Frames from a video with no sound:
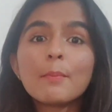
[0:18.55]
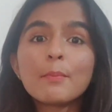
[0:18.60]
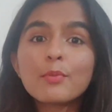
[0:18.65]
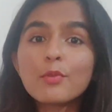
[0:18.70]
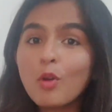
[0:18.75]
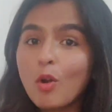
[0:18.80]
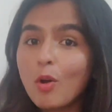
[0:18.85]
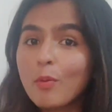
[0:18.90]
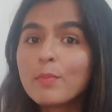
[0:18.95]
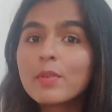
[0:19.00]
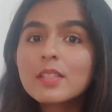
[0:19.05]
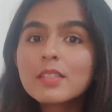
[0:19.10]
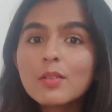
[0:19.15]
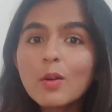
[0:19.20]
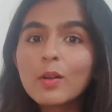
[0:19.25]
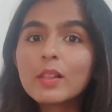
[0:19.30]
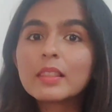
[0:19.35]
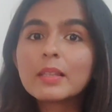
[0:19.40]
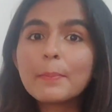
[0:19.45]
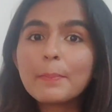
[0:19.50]
promise
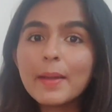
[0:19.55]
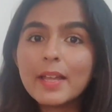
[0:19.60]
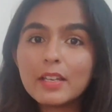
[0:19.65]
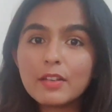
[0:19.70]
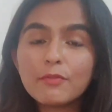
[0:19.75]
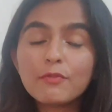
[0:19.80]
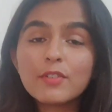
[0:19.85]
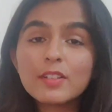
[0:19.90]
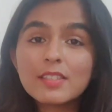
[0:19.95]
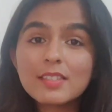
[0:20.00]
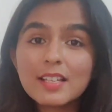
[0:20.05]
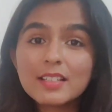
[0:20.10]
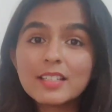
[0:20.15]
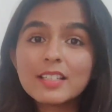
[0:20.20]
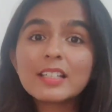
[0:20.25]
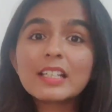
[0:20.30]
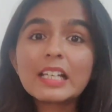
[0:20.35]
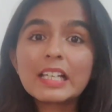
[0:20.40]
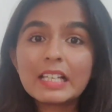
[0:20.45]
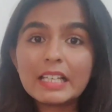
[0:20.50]
all the benefits that it